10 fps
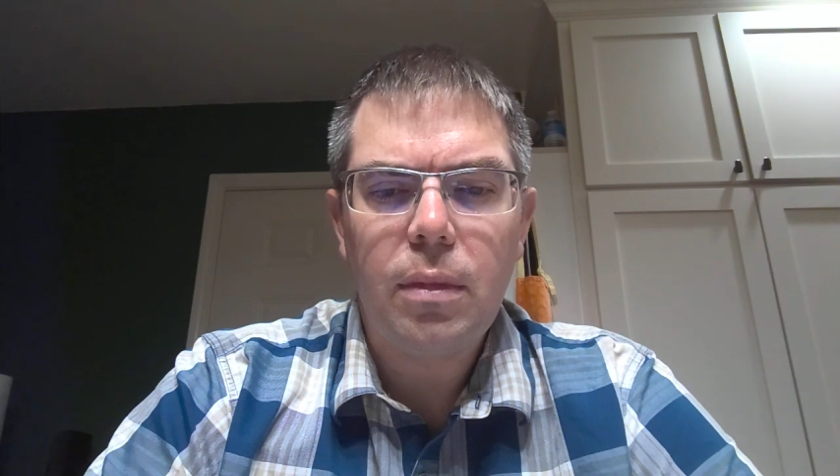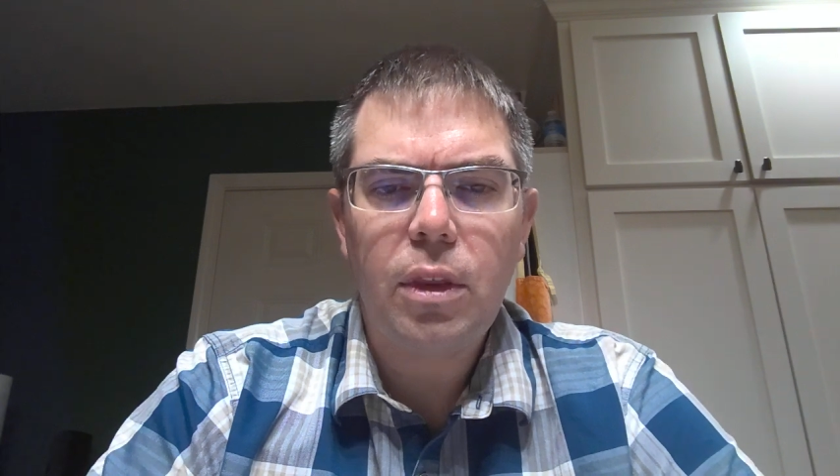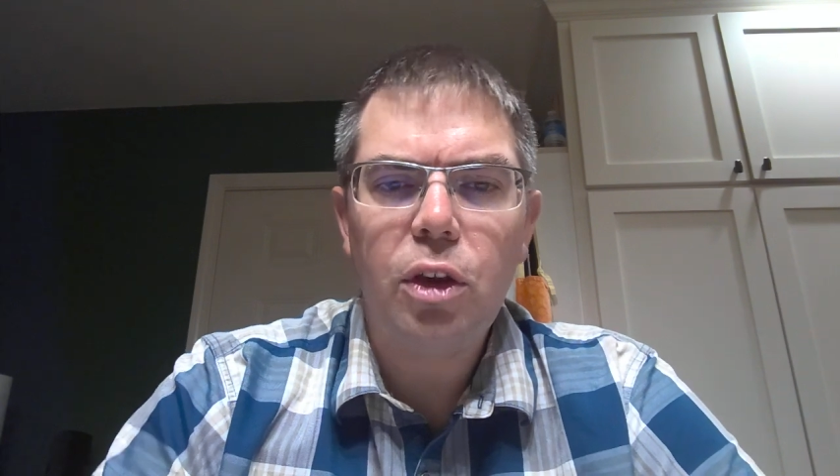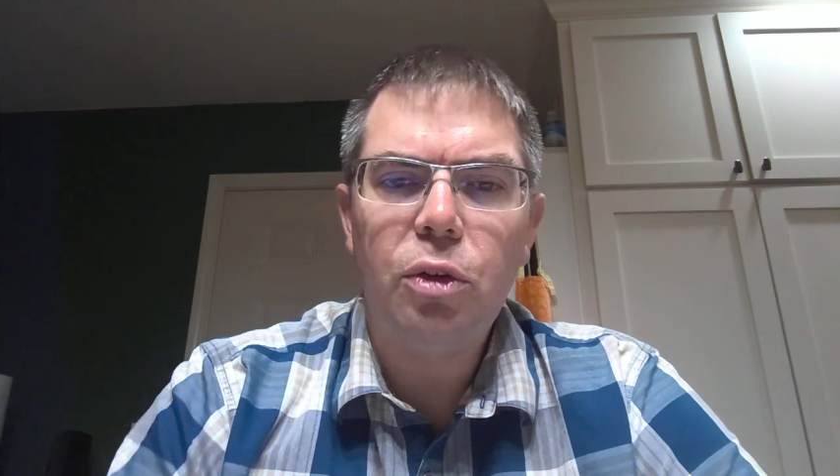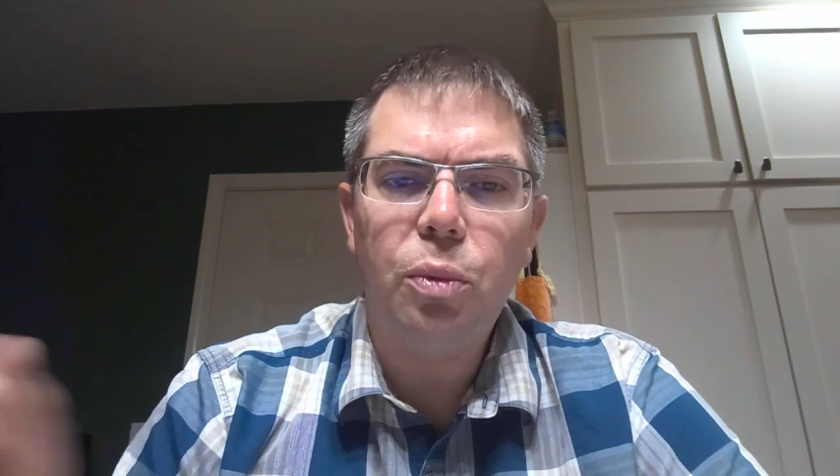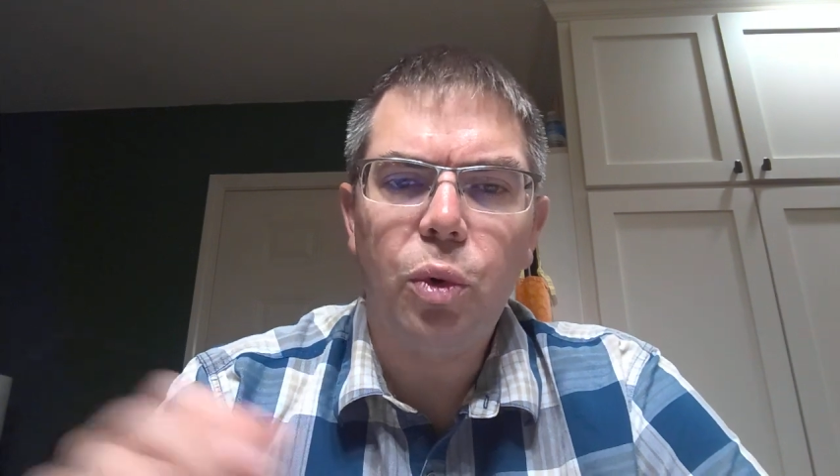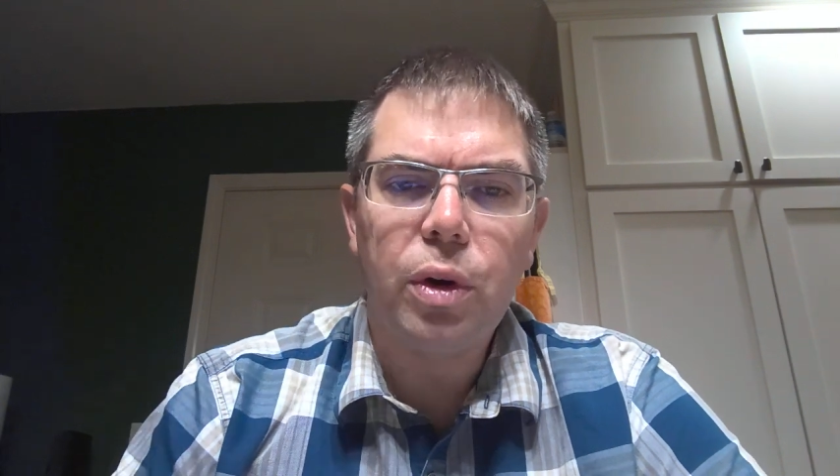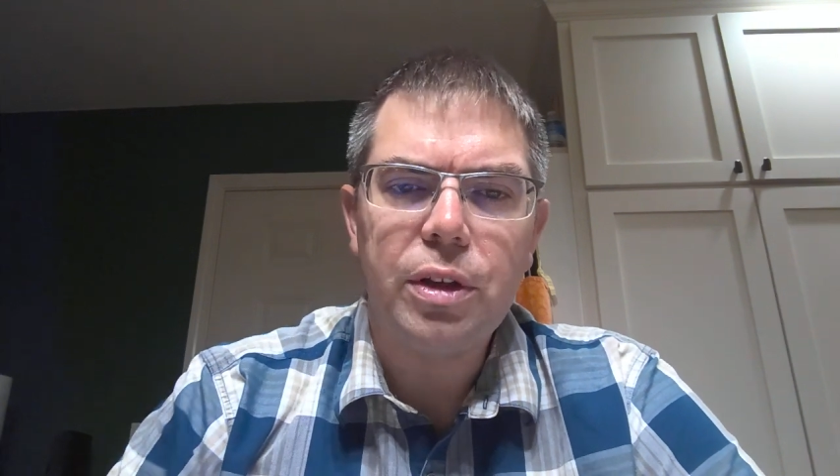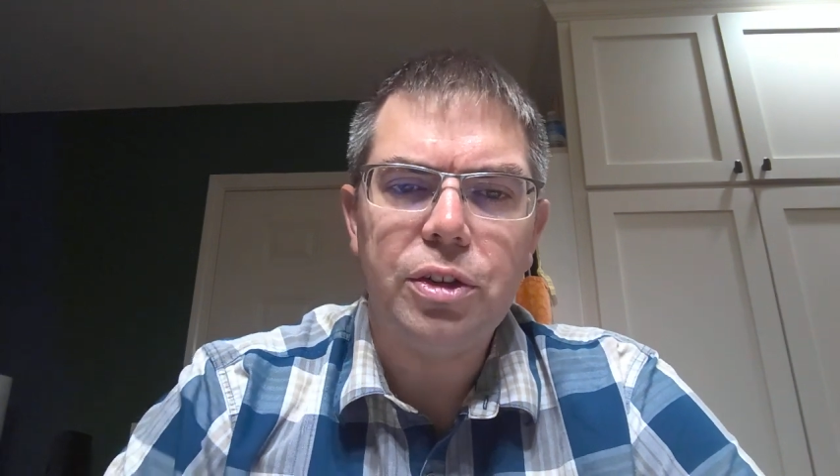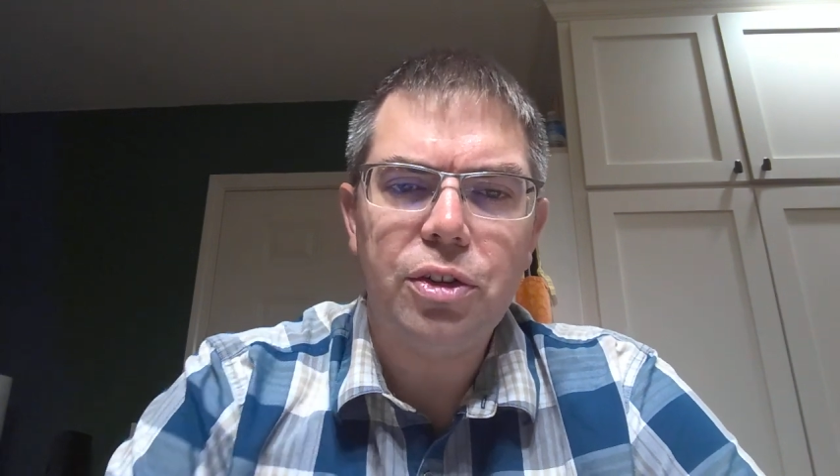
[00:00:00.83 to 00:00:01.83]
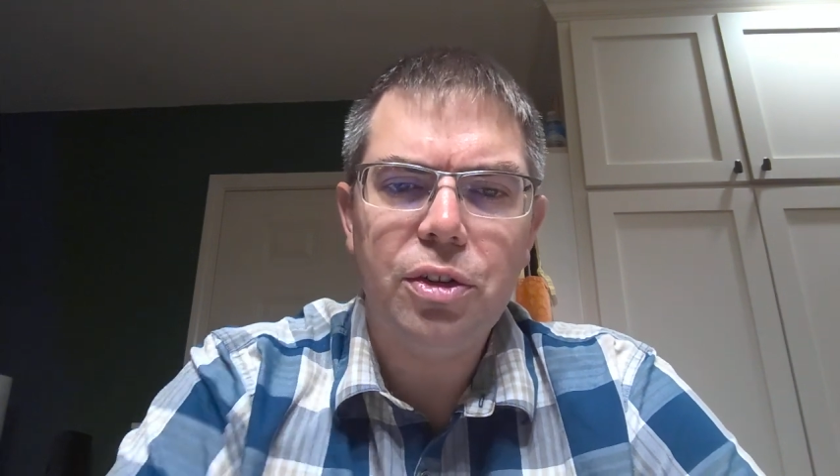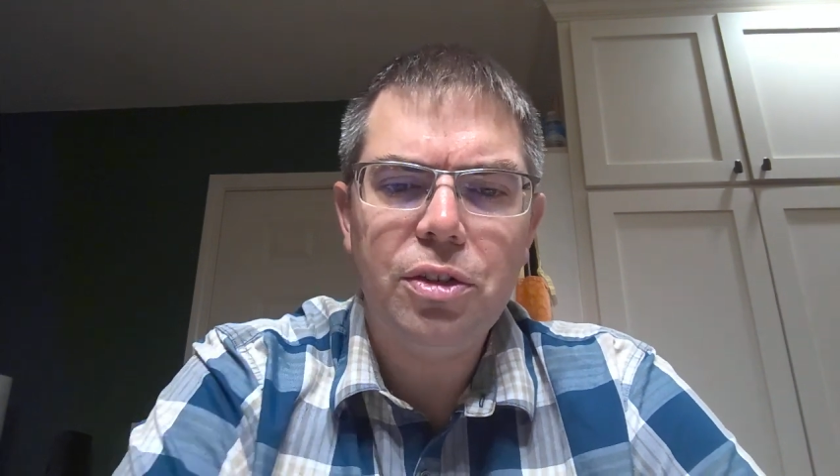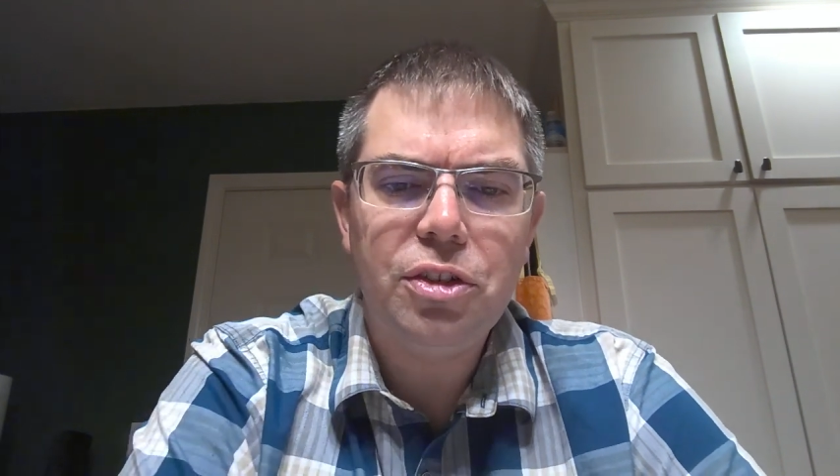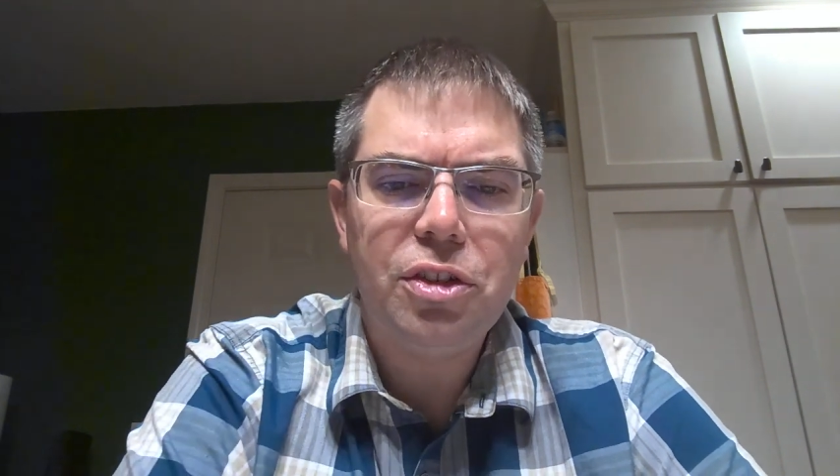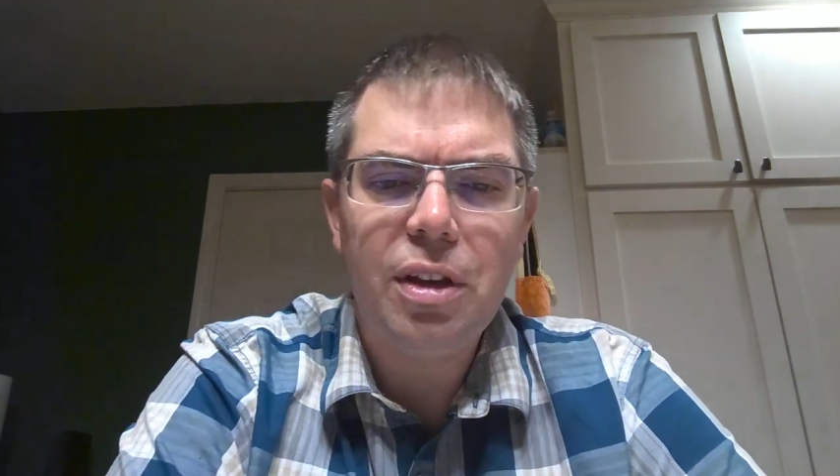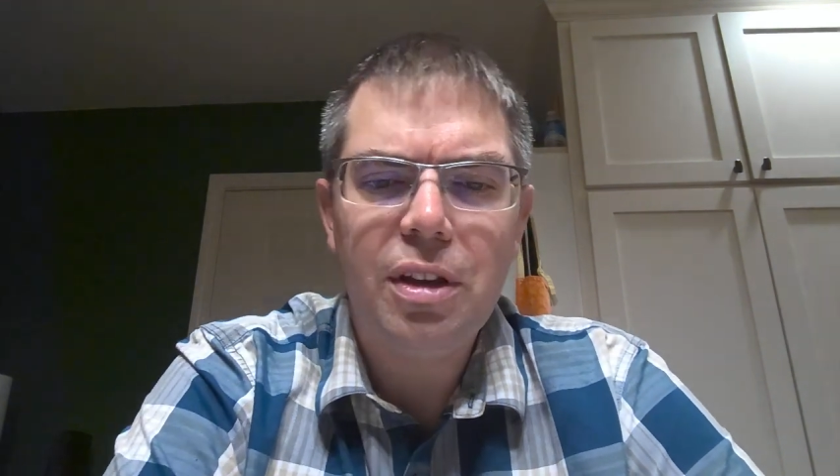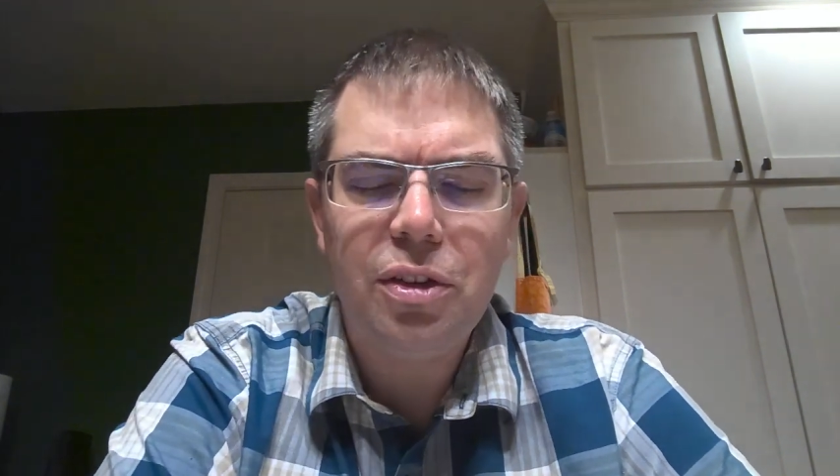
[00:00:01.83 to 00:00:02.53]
Good morning, church.